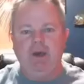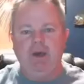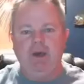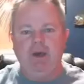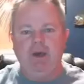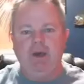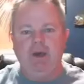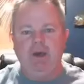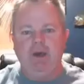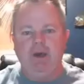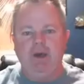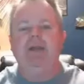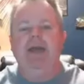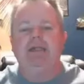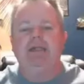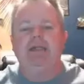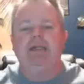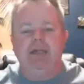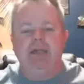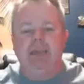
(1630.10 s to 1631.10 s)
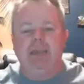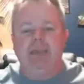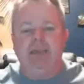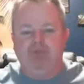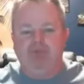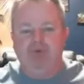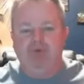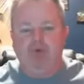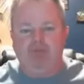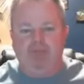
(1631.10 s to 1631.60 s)
It's going to actually
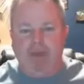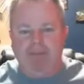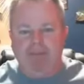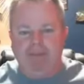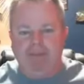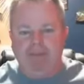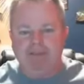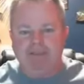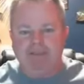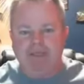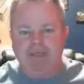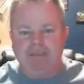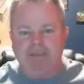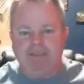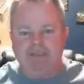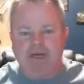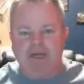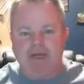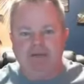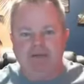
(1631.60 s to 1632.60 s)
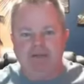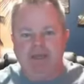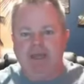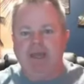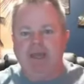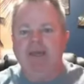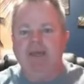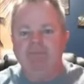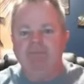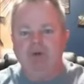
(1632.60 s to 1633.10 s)
improve my business or
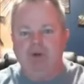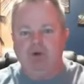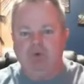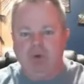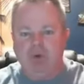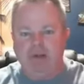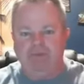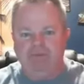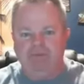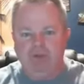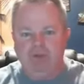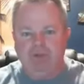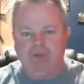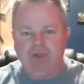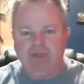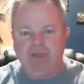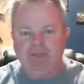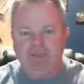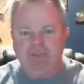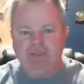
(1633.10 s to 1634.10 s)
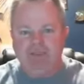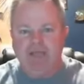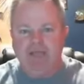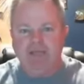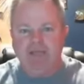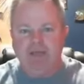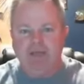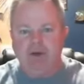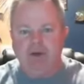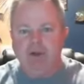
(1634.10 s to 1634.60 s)
anything. And I've learned quite a few things
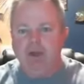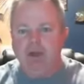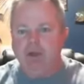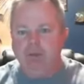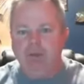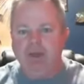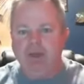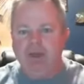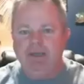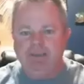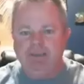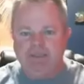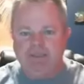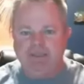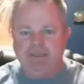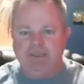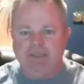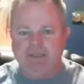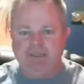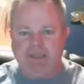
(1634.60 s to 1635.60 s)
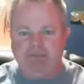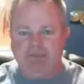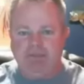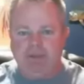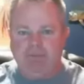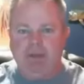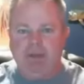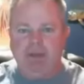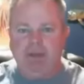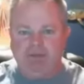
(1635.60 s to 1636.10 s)
inside here, really, such as
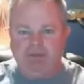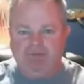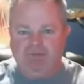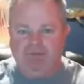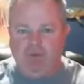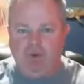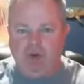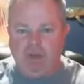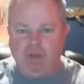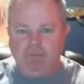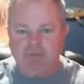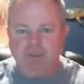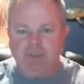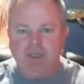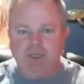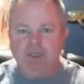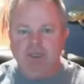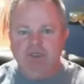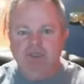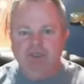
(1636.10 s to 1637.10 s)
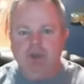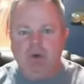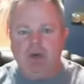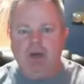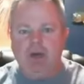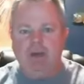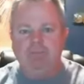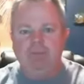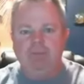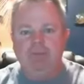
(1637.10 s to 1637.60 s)
even about the forums.
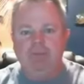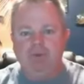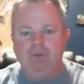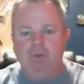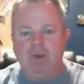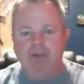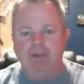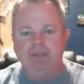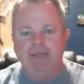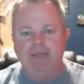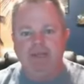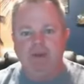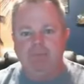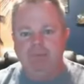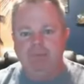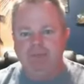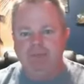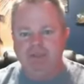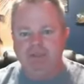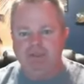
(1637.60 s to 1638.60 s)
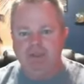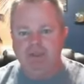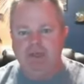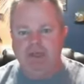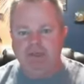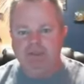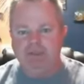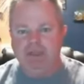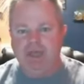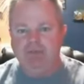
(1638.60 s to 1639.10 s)
So if you want to take your business
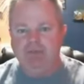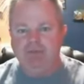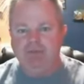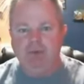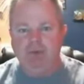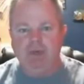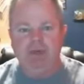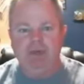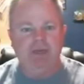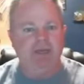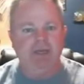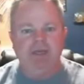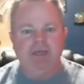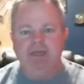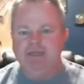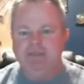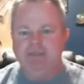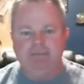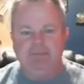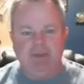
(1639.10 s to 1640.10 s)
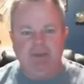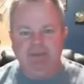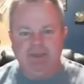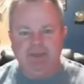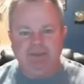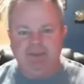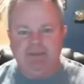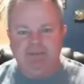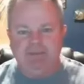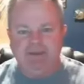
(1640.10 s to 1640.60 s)
to the next level, really,
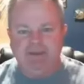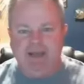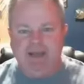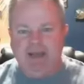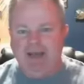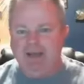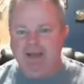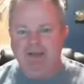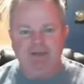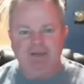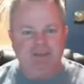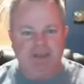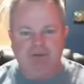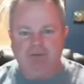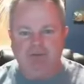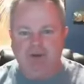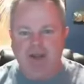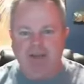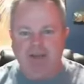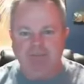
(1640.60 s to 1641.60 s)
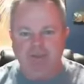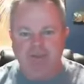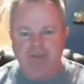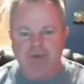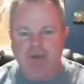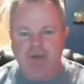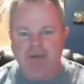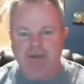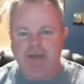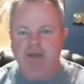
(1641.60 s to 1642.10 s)
spend the $7 and grab
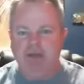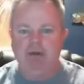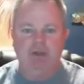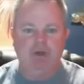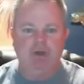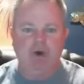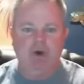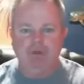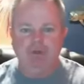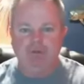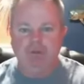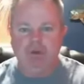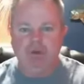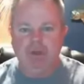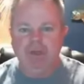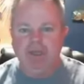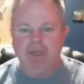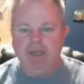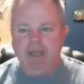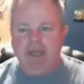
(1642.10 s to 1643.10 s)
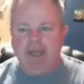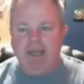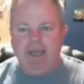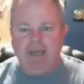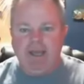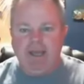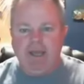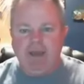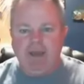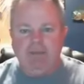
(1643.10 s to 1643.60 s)
this right now and go through it.
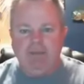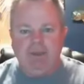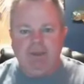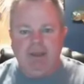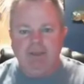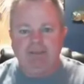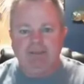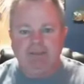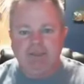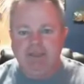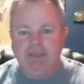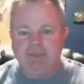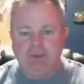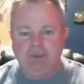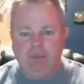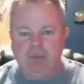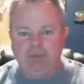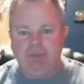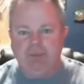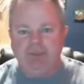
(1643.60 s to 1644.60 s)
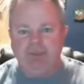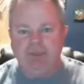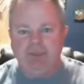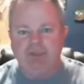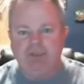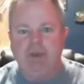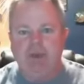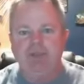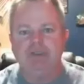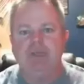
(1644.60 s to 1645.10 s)
And it's a win-win
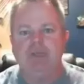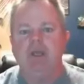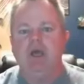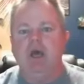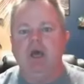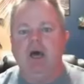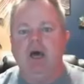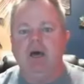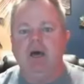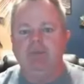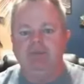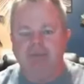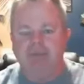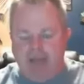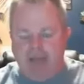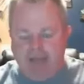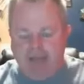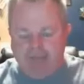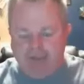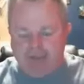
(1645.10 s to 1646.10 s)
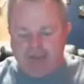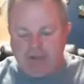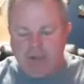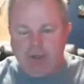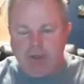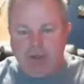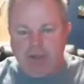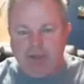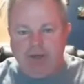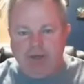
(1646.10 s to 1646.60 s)
situation. Tom, is
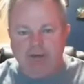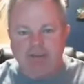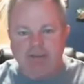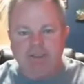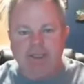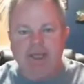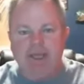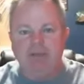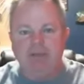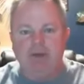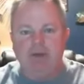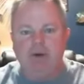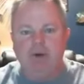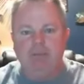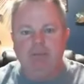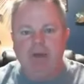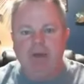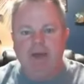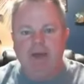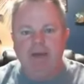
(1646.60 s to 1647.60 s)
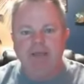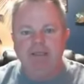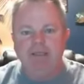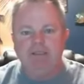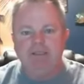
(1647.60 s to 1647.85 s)
there a guarantee on your product?